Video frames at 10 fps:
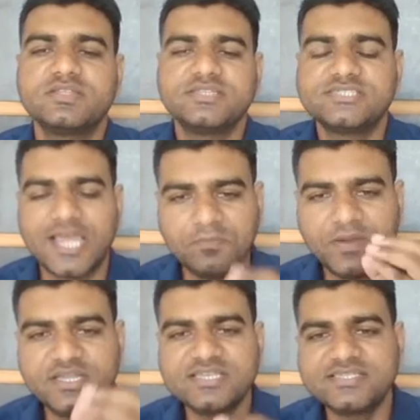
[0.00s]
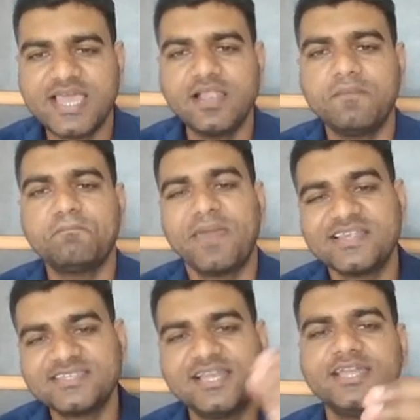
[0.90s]
This helper T cell
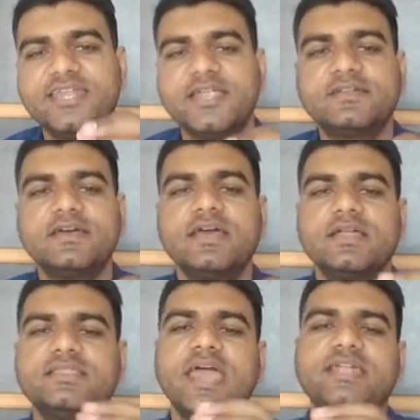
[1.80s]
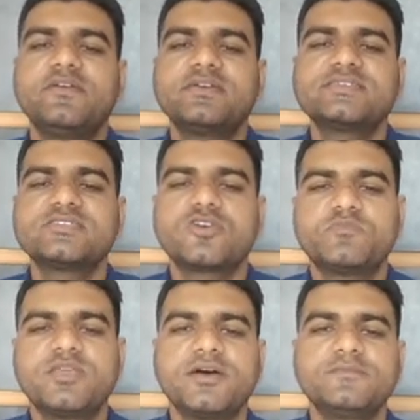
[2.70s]
facilitate the activations
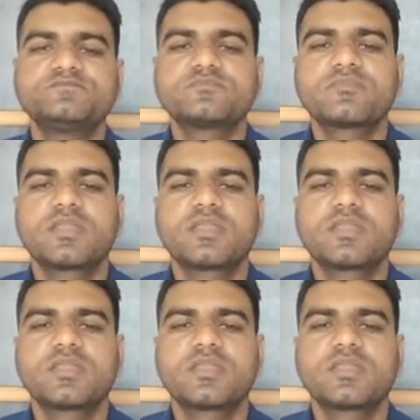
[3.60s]
of the